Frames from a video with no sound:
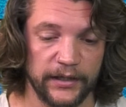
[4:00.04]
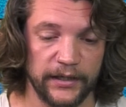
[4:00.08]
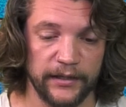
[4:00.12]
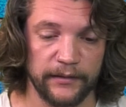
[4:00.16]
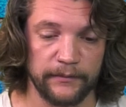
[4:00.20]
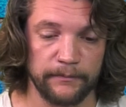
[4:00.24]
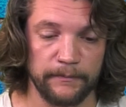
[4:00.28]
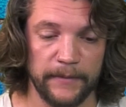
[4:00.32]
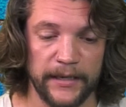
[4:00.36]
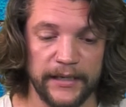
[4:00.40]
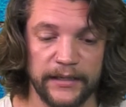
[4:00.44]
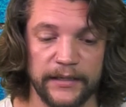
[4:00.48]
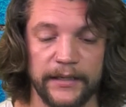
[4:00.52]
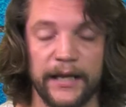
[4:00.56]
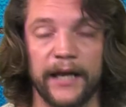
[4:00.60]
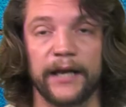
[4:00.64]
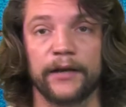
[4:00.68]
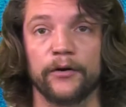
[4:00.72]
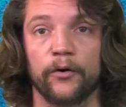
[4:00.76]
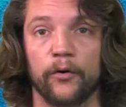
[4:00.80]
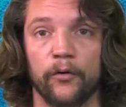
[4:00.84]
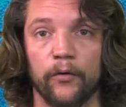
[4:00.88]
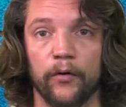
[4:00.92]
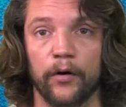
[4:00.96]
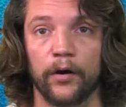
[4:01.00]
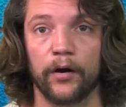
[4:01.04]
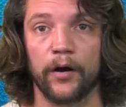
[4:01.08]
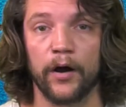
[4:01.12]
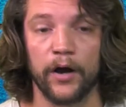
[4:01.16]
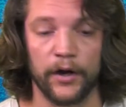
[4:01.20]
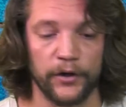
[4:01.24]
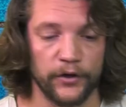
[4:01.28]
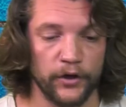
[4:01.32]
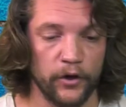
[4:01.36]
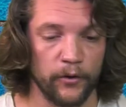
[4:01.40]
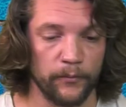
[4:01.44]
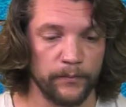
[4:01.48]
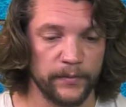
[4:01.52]
ETH mainnet or
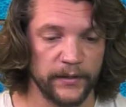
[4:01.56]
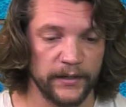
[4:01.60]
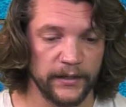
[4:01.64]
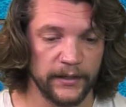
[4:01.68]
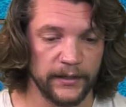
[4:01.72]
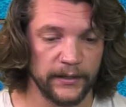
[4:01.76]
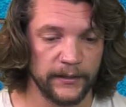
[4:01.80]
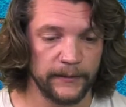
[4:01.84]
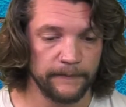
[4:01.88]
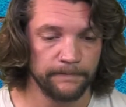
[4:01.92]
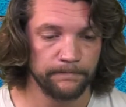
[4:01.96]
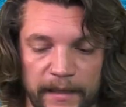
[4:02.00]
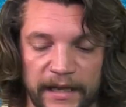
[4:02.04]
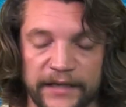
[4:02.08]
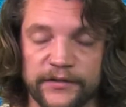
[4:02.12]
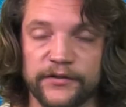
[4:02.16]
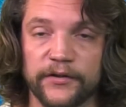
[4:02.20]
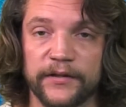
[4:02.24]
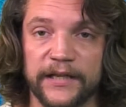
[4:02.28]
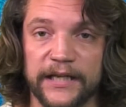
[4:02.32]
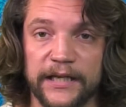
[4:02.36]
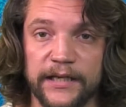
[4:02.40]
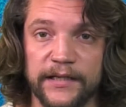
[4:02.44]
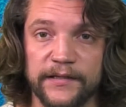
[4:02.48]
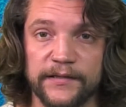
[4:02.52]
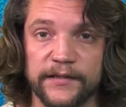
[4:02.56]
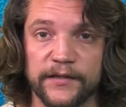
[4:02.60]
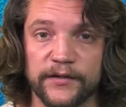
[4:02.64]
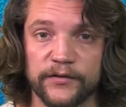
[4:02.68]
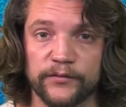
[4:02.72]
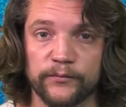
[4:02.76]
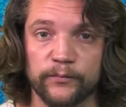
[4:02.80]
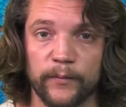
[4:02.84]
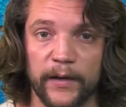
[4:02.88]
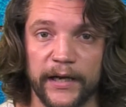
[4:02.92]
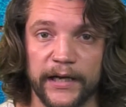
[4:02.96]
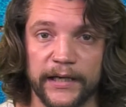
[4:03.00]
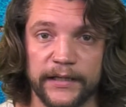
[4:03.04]
on OP. And so the
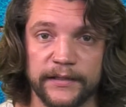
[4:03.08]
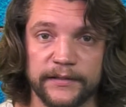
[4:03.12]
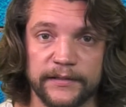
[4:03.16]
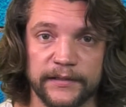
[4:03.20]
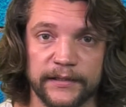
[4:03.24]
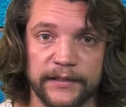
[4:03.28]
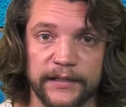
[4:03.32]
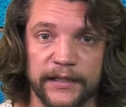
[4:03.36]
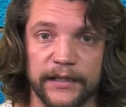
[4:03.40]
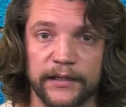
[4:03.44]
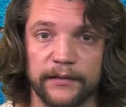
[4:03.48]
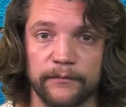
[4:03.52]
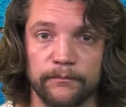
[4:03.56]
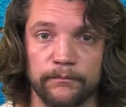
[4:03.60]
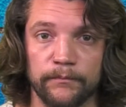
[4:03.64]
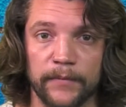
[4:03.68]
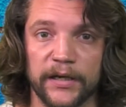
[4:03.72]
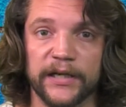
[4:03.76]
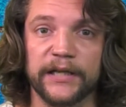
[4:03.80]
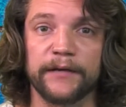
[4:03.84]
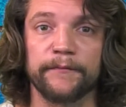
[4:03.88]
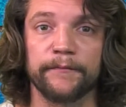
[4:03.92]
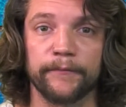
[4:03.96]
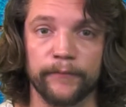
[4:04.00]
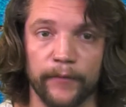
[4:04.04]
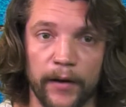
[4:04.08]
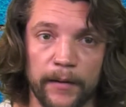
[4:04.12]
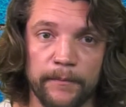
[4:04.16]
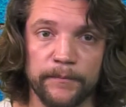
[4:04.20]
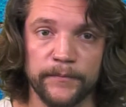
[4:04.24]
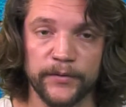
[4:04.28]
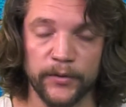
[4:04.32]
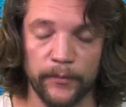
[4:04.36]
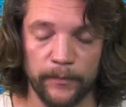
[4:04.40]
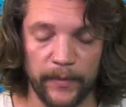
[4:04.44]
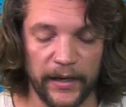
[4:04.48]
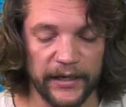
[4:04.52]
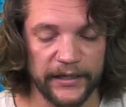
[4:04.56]
easiest way to get money from
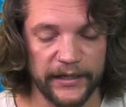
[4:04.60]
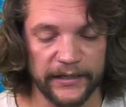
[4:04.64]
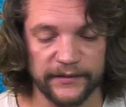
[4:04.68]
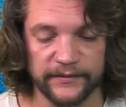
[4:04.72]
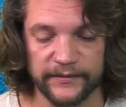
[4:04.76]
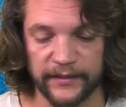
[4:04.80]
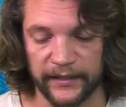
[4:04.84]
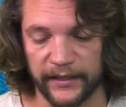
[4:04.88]
your Binance